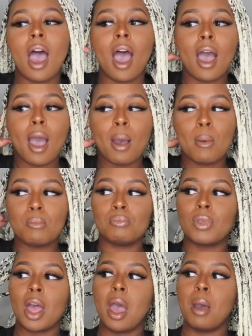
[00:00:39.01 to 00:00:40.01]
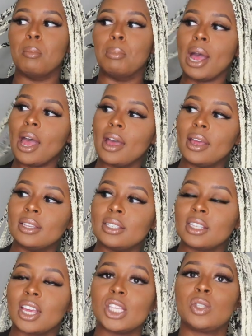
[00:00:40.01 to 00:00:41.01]
Um, but
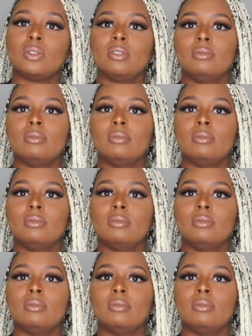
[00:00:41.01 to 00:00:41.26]
because